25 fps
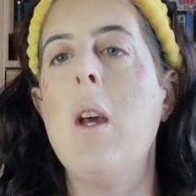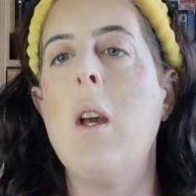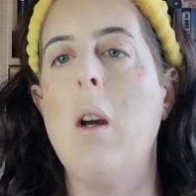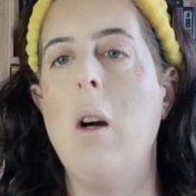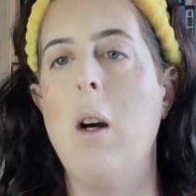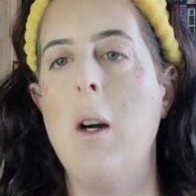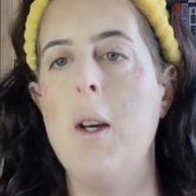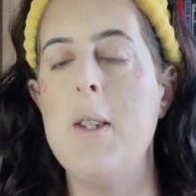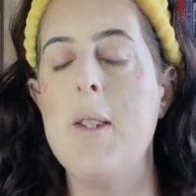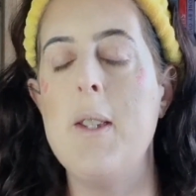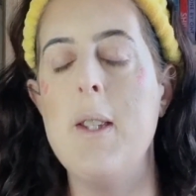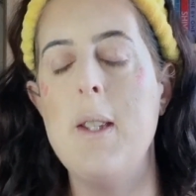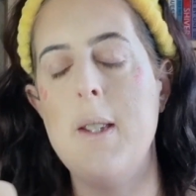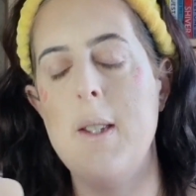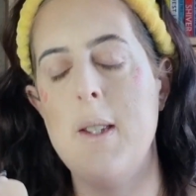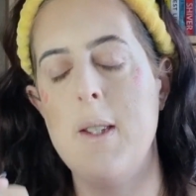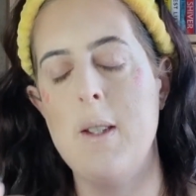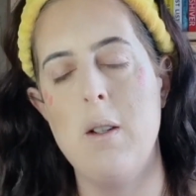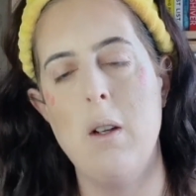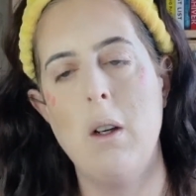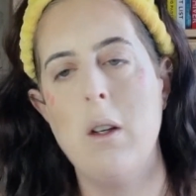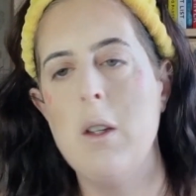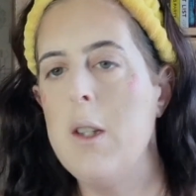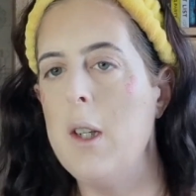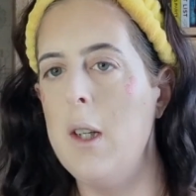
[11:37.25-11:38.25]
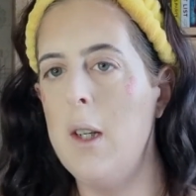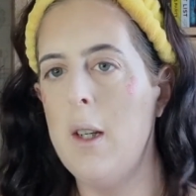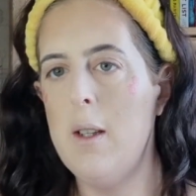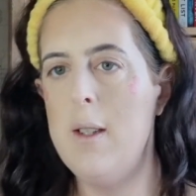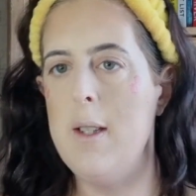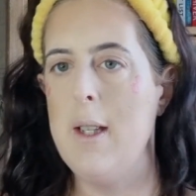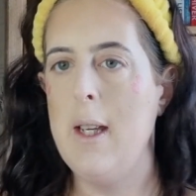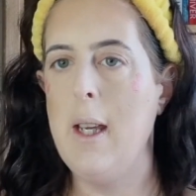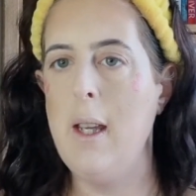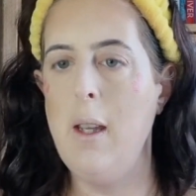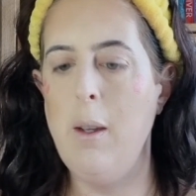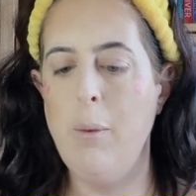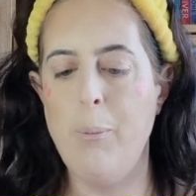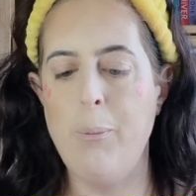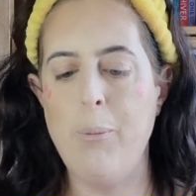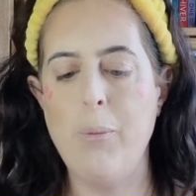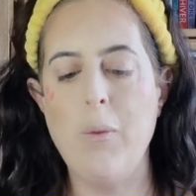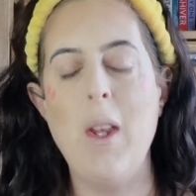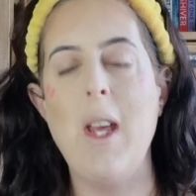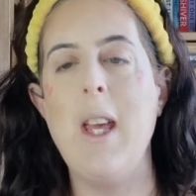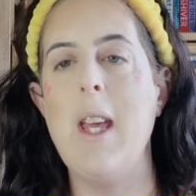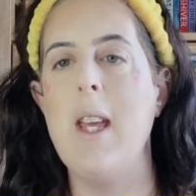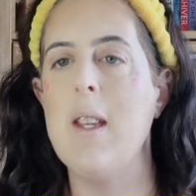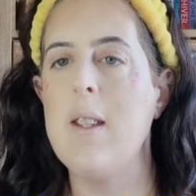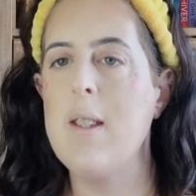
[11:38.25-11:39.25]
Guys, this is not dirty.
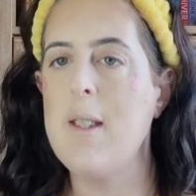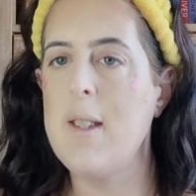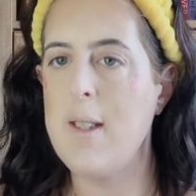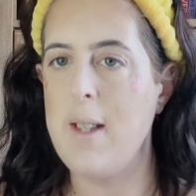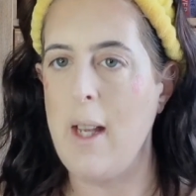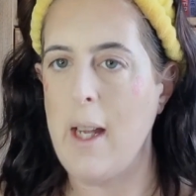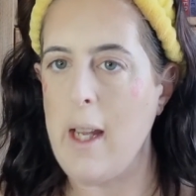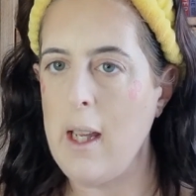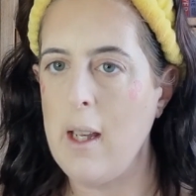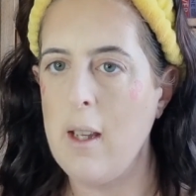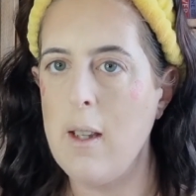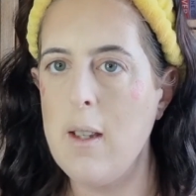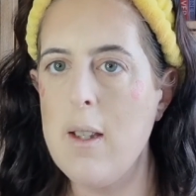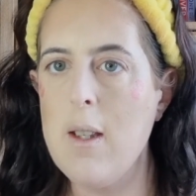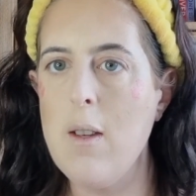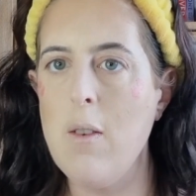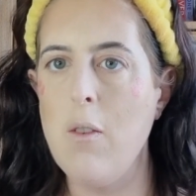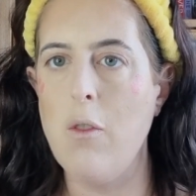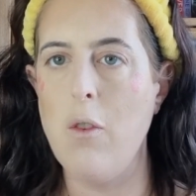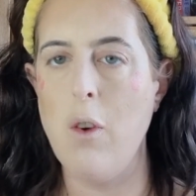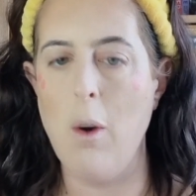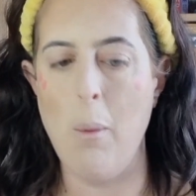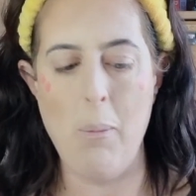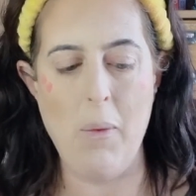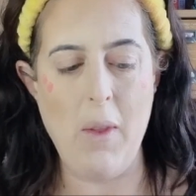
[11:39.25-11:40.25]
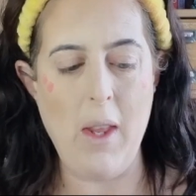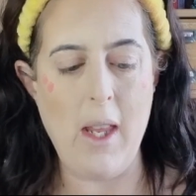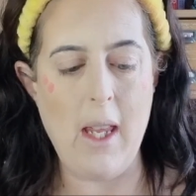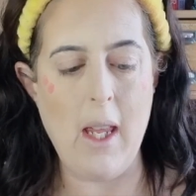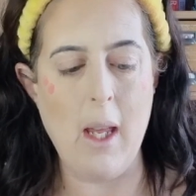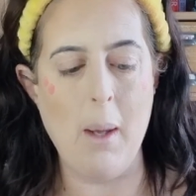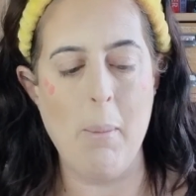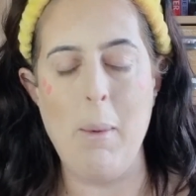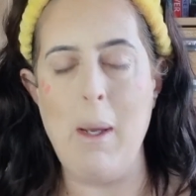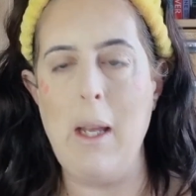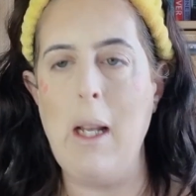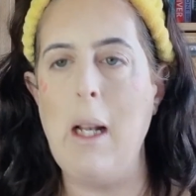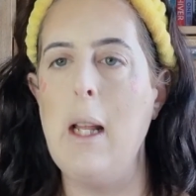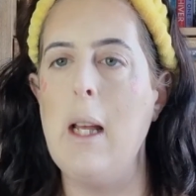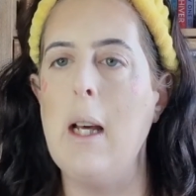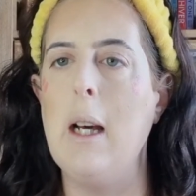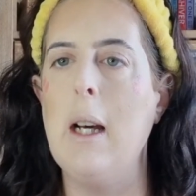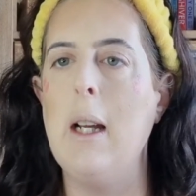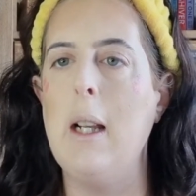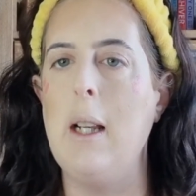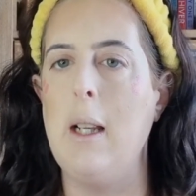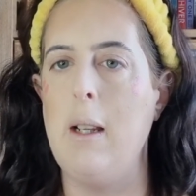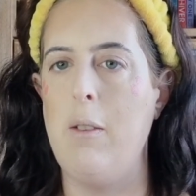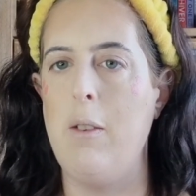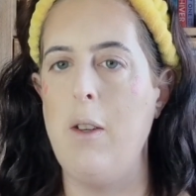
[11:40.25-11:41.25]
It is stained from the Amelia
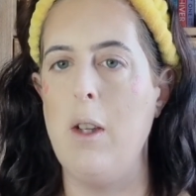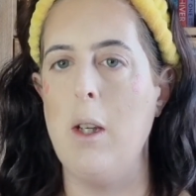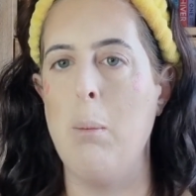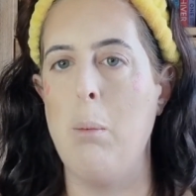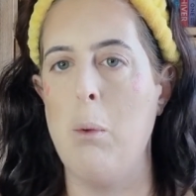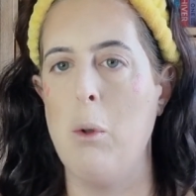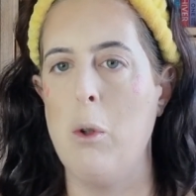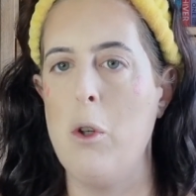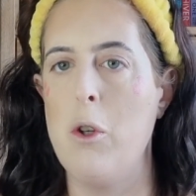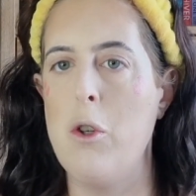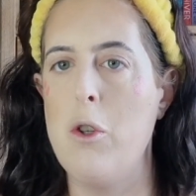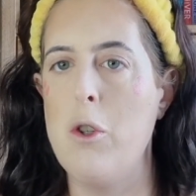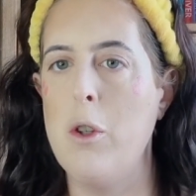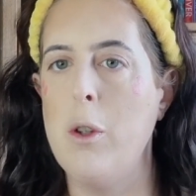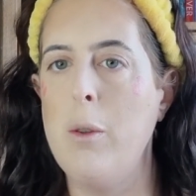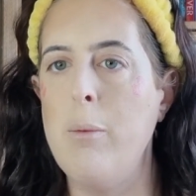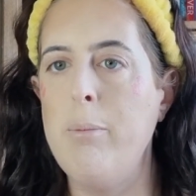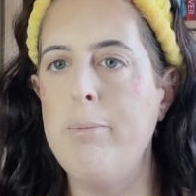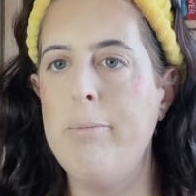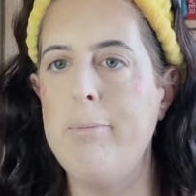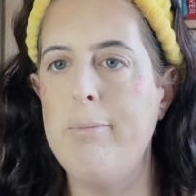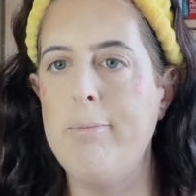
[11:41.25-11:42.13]
Olivia blush.